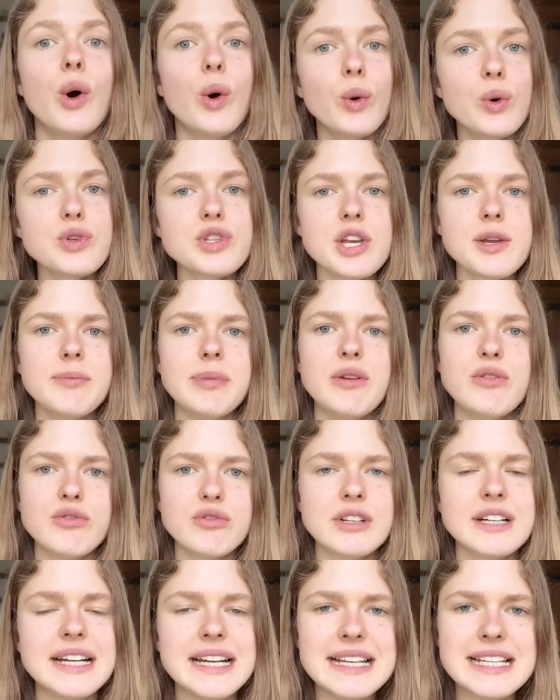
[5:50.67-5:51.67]
Also, be
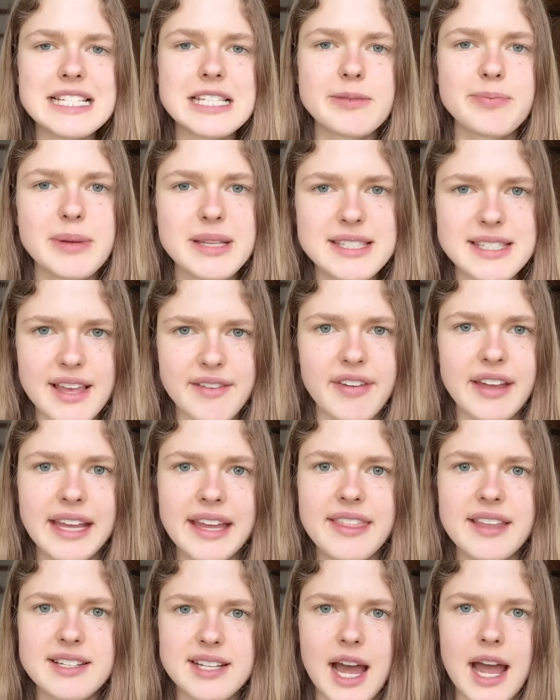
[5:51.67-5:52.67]
really specific
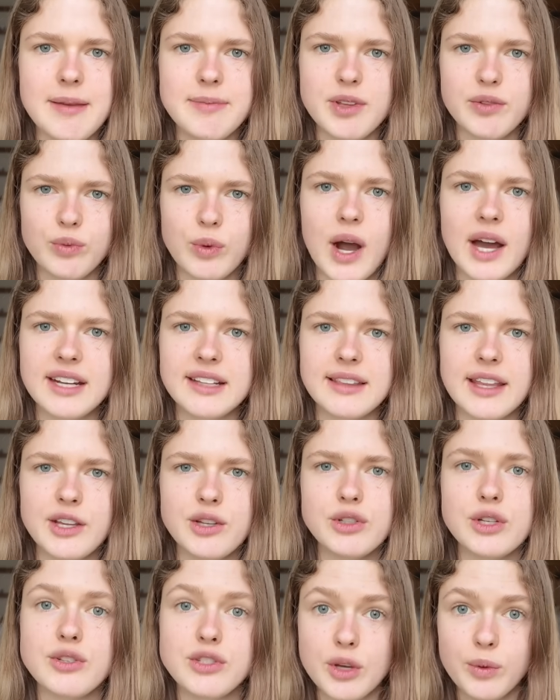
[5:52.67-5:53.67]
in the types of wording that you do.